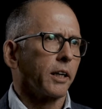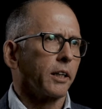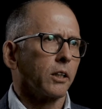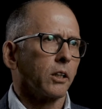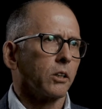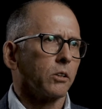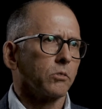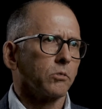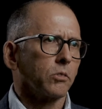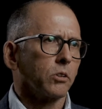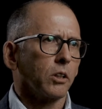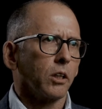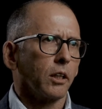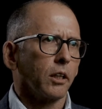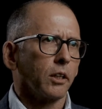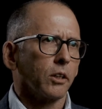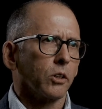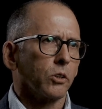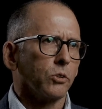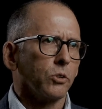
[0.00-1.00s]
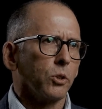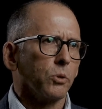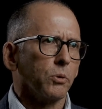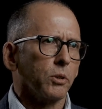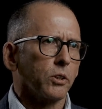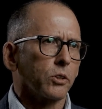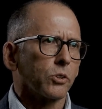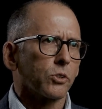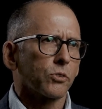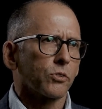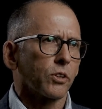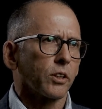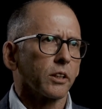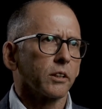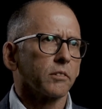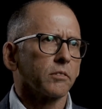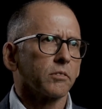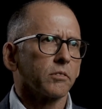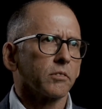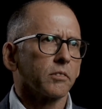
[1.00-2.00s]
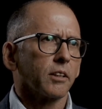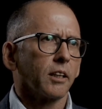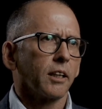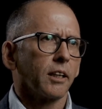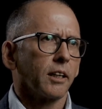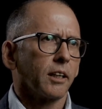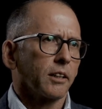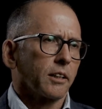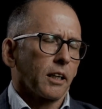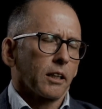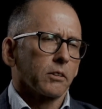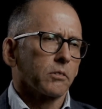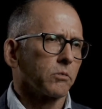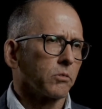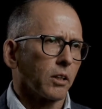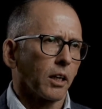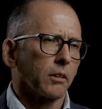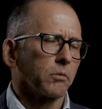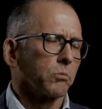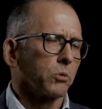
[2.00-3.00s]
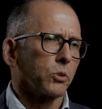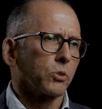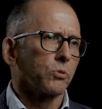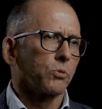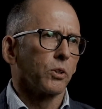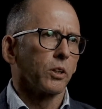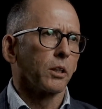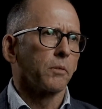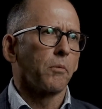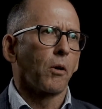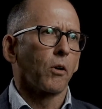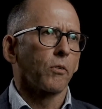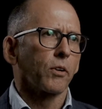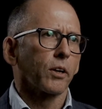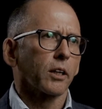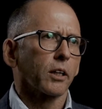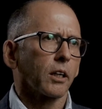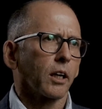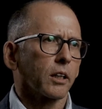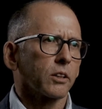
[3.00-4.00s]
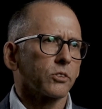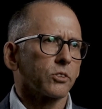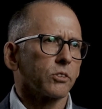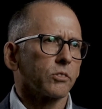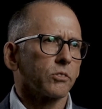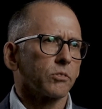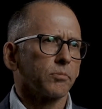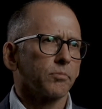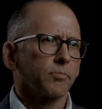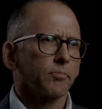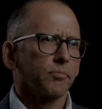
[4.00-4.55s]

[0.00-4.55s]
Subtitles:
in a new industry. That was really my recollection.